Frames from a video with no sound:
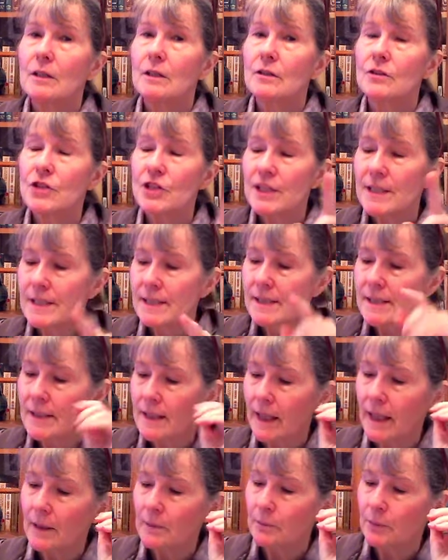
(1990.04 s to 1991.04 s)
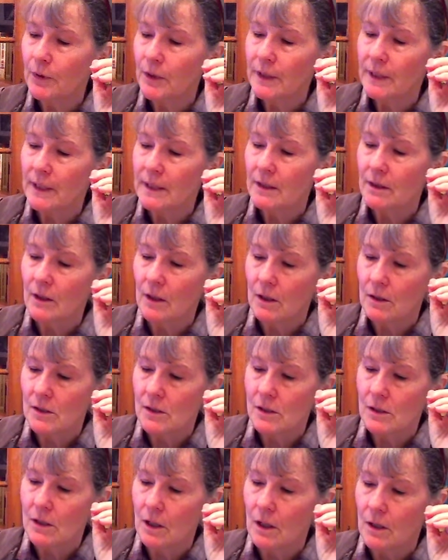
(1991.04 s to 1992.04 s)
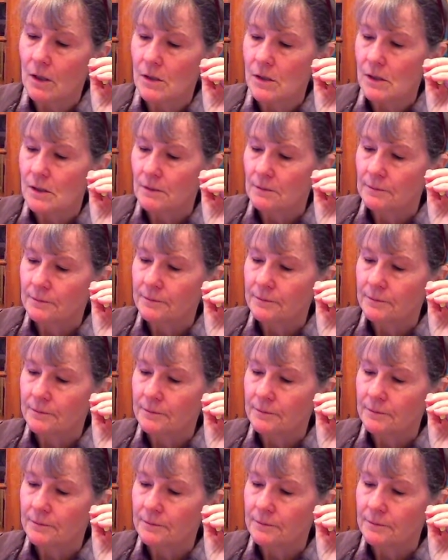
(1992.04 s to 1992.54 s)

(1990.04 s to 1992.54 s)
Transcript: Jesus came bringing God's laws.